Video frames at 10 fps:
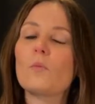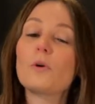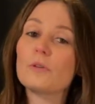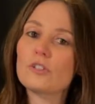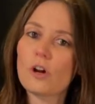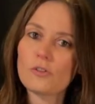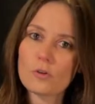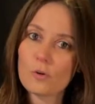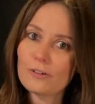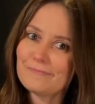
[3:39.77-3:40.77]
When we start
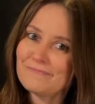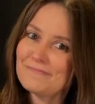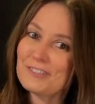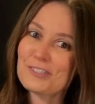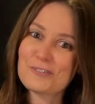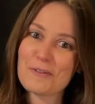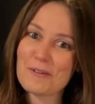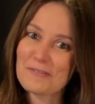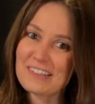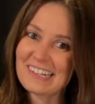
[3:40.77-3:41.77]
the chord, just strum
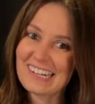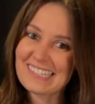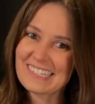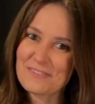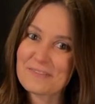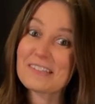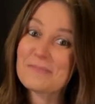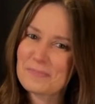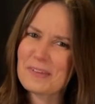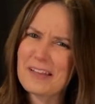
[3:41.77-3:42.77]
everything nice and
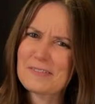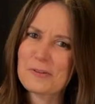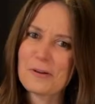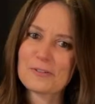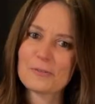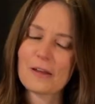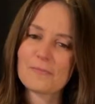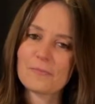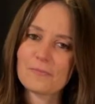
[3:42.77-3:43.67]
evenly. Okay, let's go ahead and do that.